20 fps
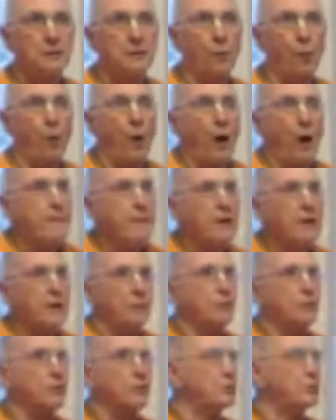Why become
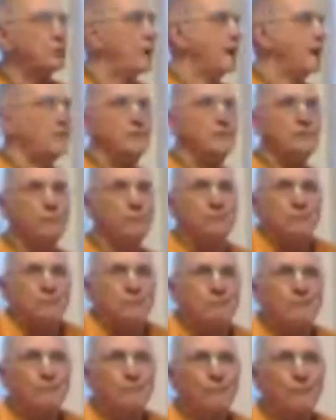distracted,
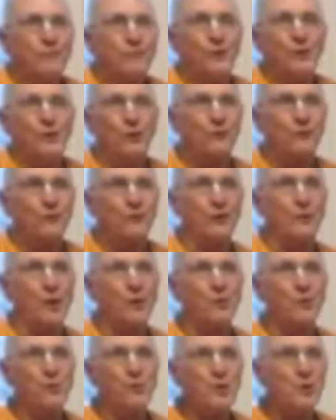from
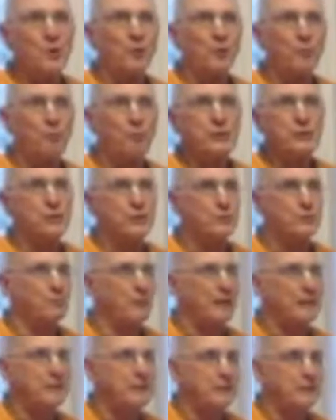our real business
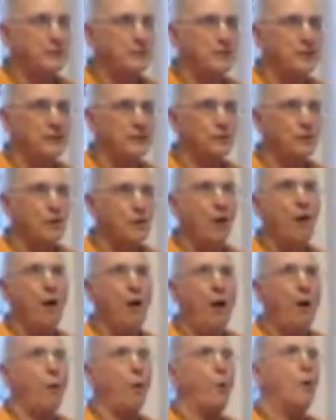by these things?
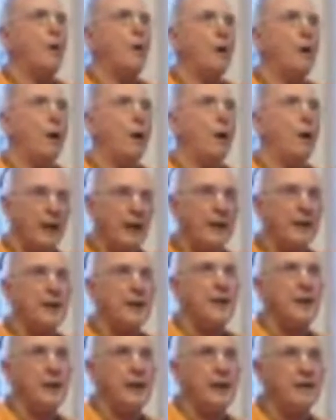Oh, okay.
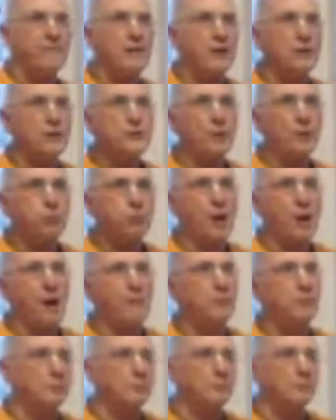If there's a
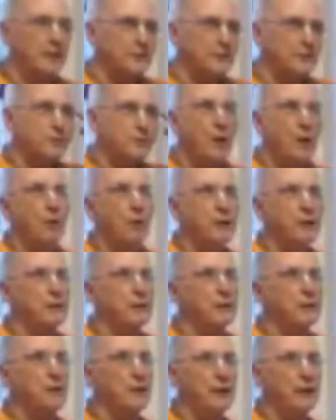problem, let's note it
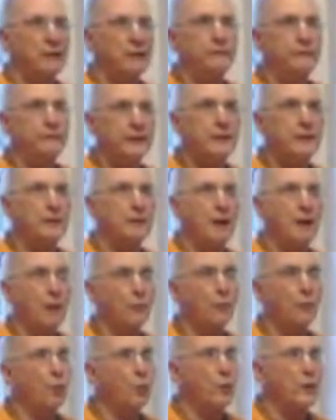and figure
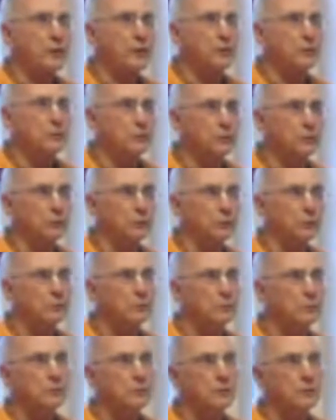out what we can do
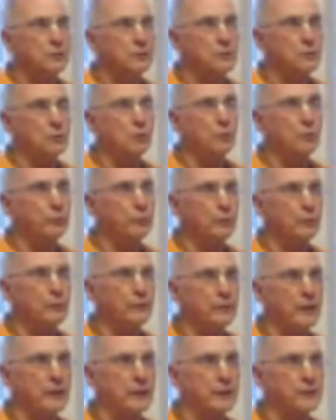to
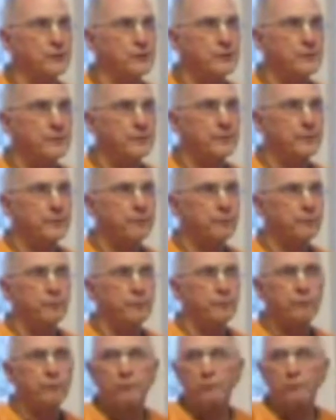improve things.
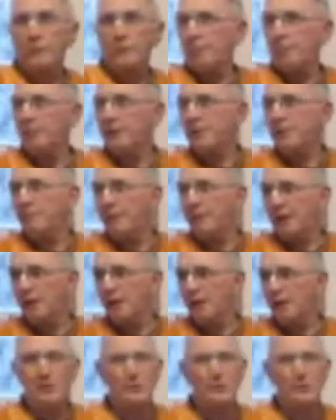But to become